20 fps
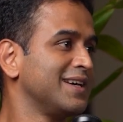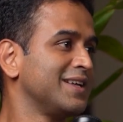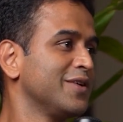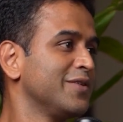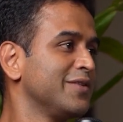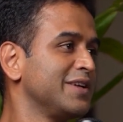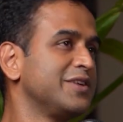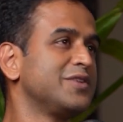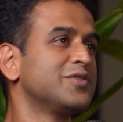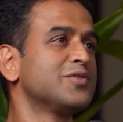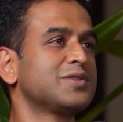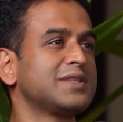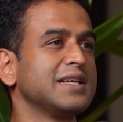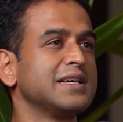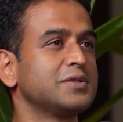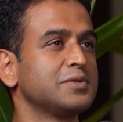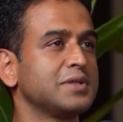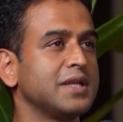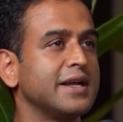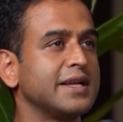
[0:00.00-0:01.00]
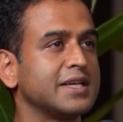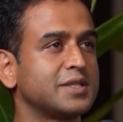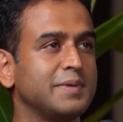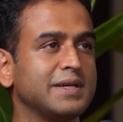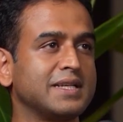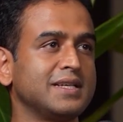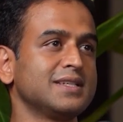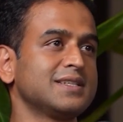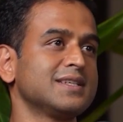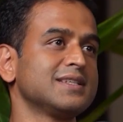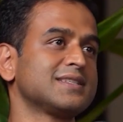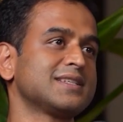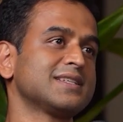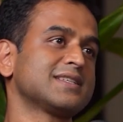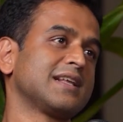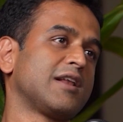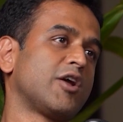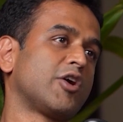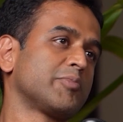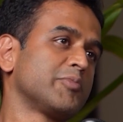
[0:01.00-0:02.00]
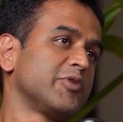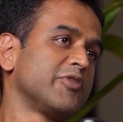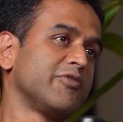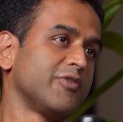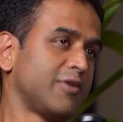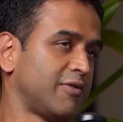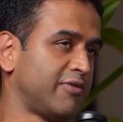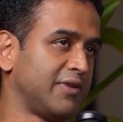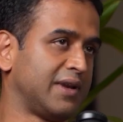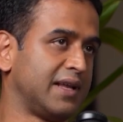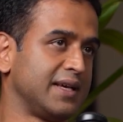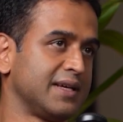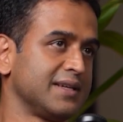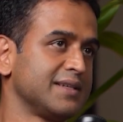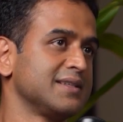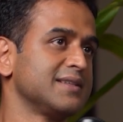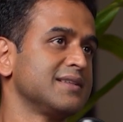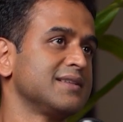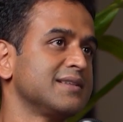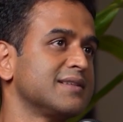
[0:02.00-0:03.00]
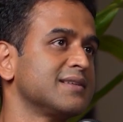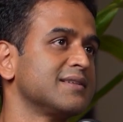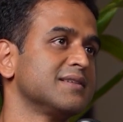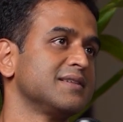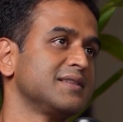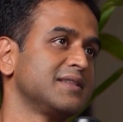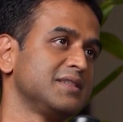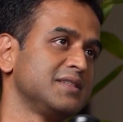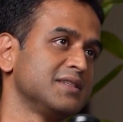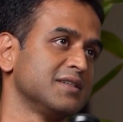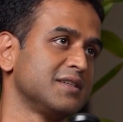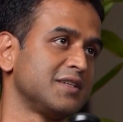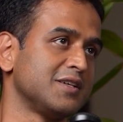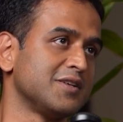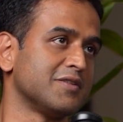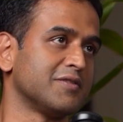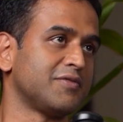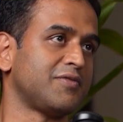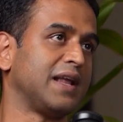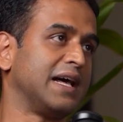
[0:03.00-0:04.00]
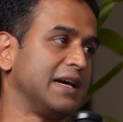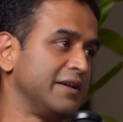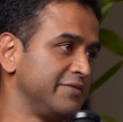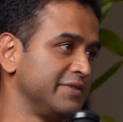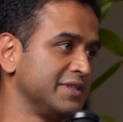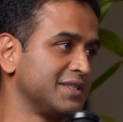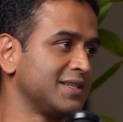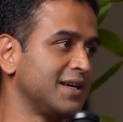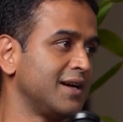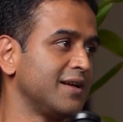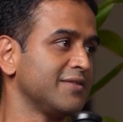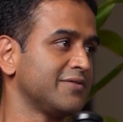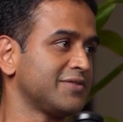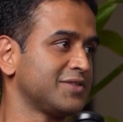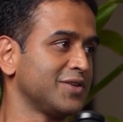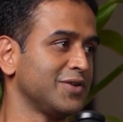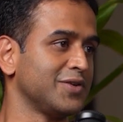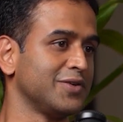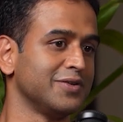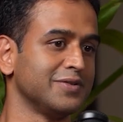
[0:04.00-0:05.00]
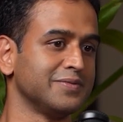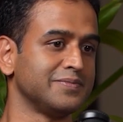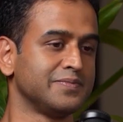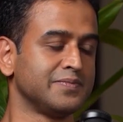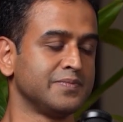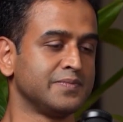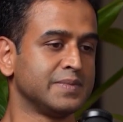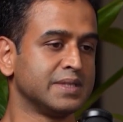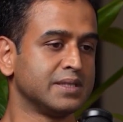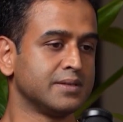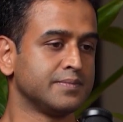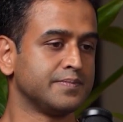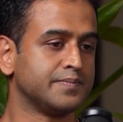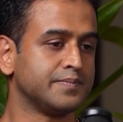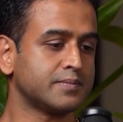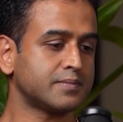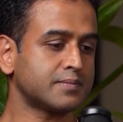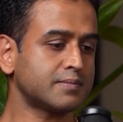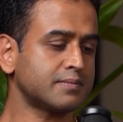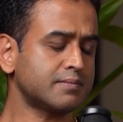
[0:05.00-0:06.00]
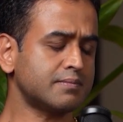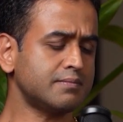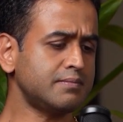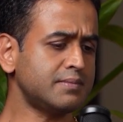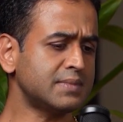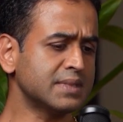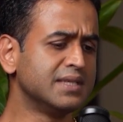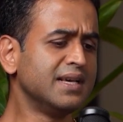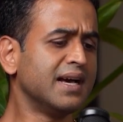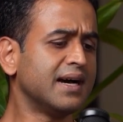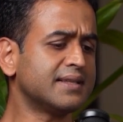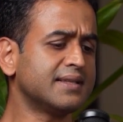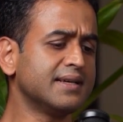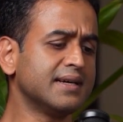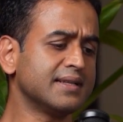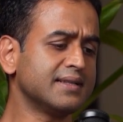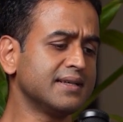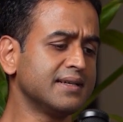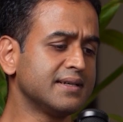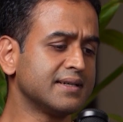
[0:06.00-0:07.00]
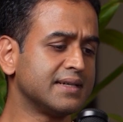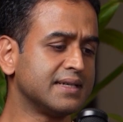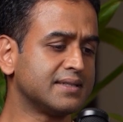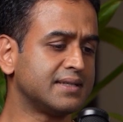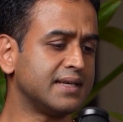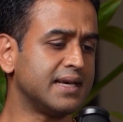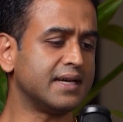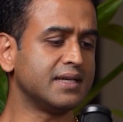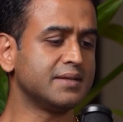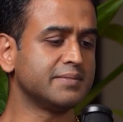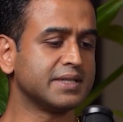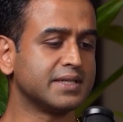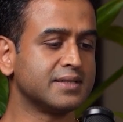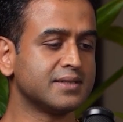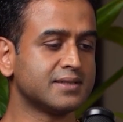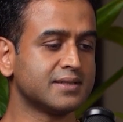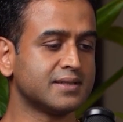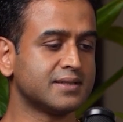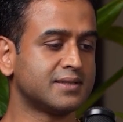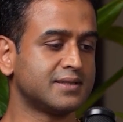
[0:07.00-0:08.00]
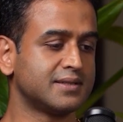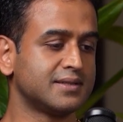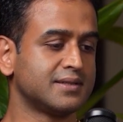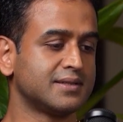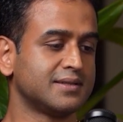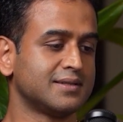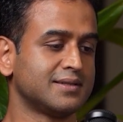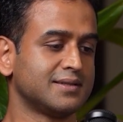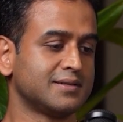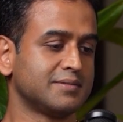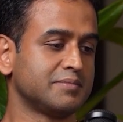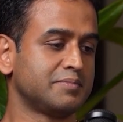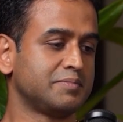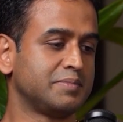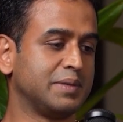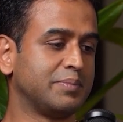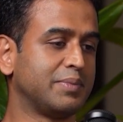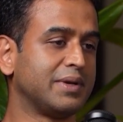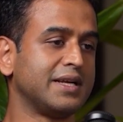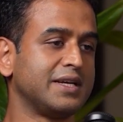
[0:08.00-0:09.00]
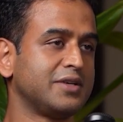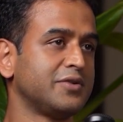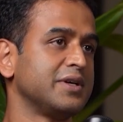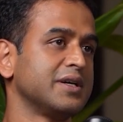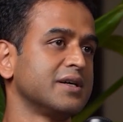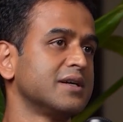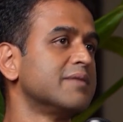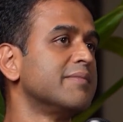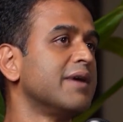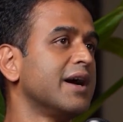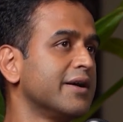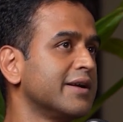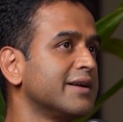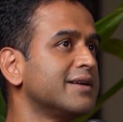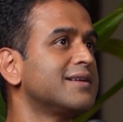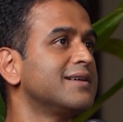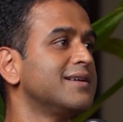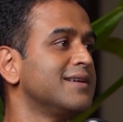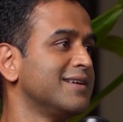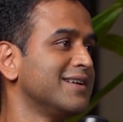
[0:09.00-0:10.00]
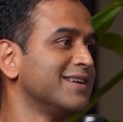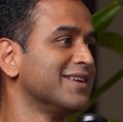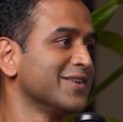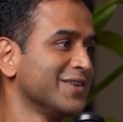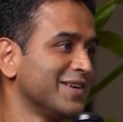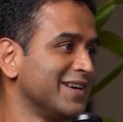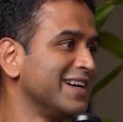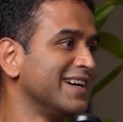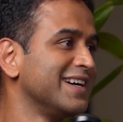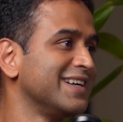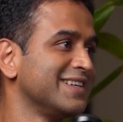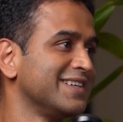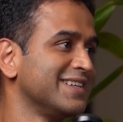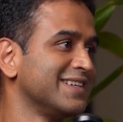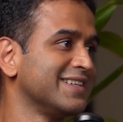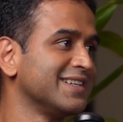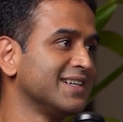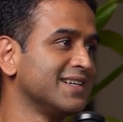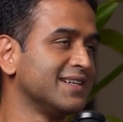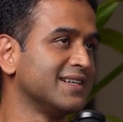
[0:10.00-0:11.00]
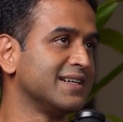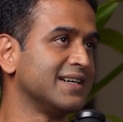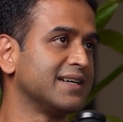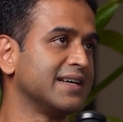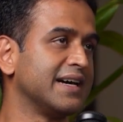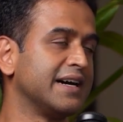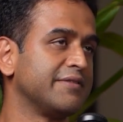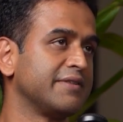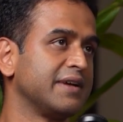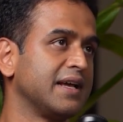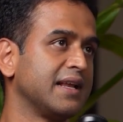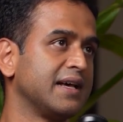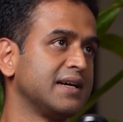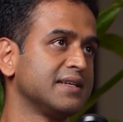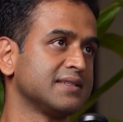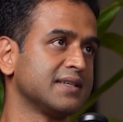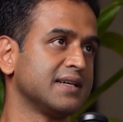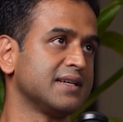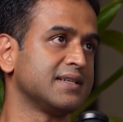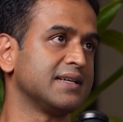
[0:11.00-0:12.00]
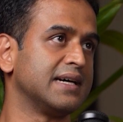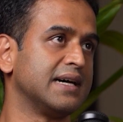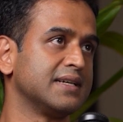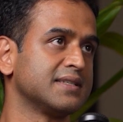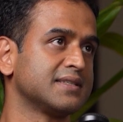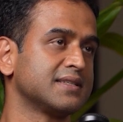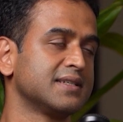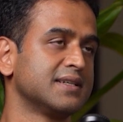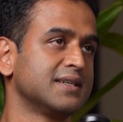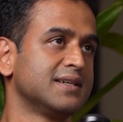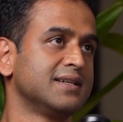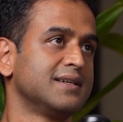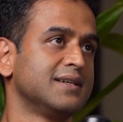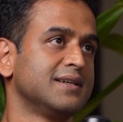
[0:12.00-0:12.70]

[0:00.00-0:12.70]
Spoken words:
You know, when you do things without expectations, it's just a lot more fulfilling, the journey of life itself. So, yeah, I think I say it because it's people need to hear about it, you know, and I've realized that as